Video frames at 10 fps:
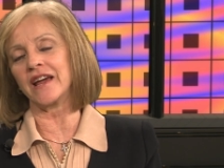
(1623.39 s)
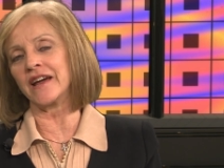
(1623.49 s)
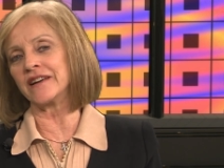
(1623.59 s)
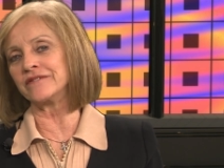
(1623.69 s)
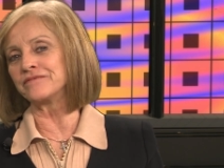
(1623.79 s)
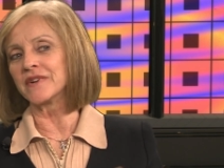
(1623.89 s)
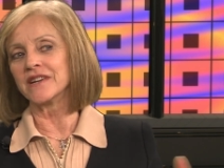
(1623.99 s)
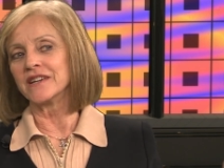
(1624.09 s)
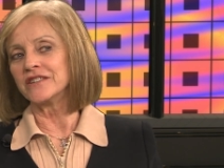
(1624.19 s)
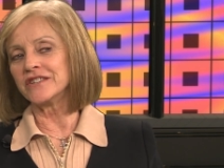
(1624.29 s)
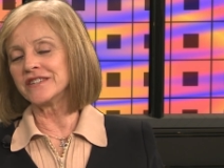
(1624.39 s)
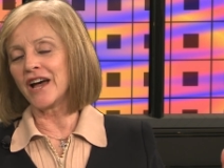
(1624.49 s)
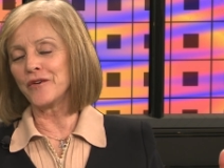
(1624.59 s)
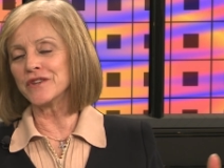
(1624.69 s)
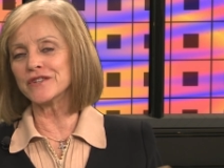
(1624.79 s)
and just
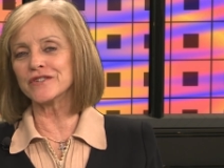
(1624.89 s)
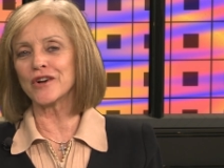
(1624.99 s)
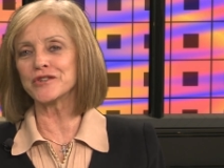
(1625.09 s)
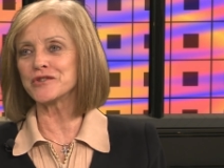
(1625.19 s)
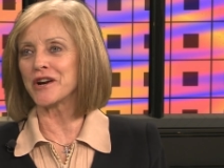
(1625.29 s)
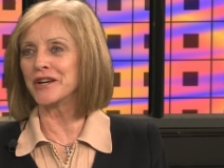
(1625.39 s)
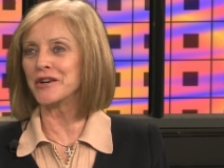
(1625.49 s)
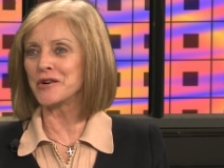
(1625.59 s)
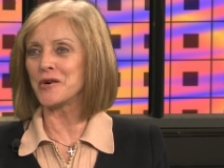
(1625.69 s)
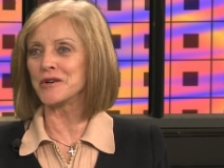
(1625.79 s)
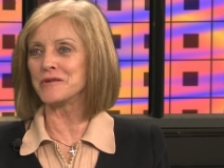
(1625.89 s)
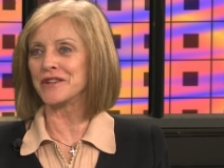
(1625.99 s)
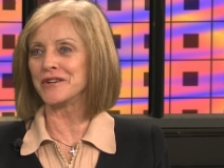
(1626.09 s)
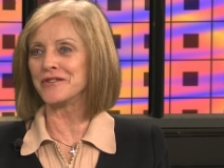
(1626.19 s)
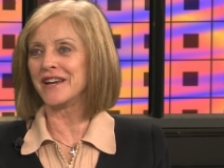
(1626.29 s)
how this is all striking a chord
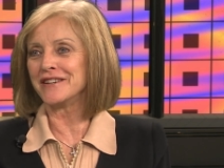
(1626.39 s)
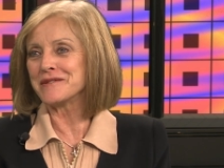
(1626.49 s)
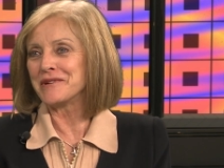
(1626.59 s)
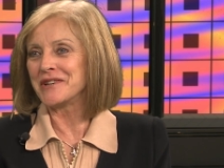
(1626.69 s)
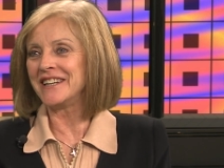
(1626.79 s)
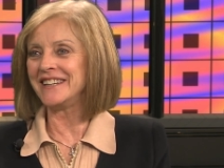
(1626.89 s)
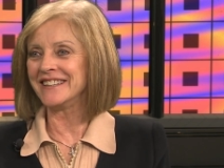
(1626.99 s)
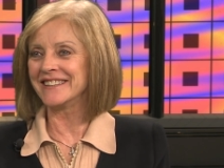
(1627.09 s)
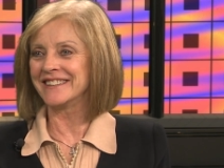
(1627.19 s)
with you. Thanks, Marie. All